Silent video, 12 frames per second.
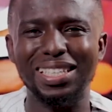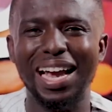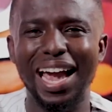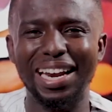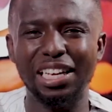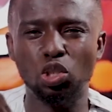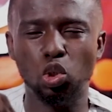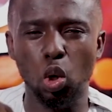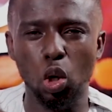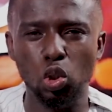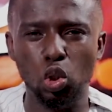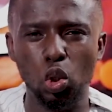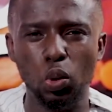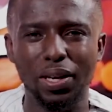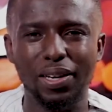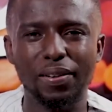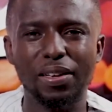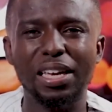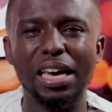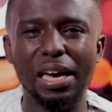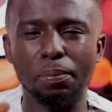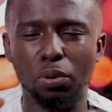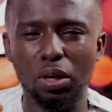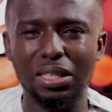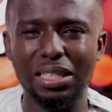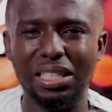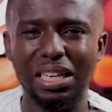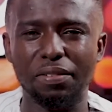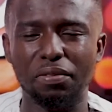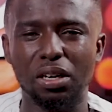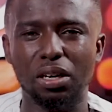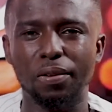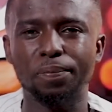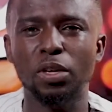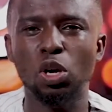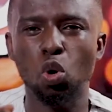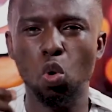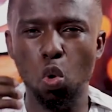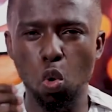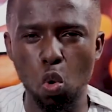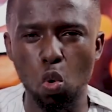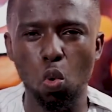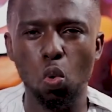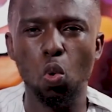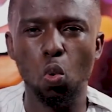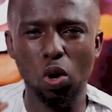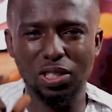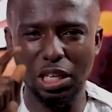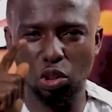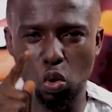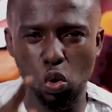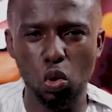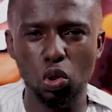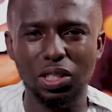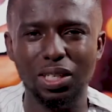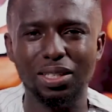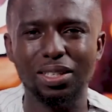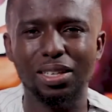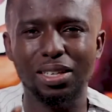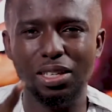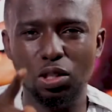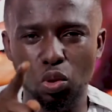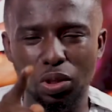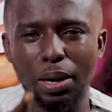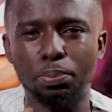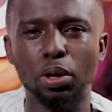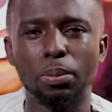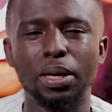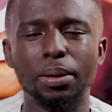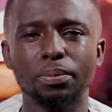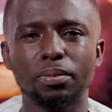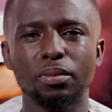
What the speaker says: And in so doing, he brought a slave girl who was the solution to the problem.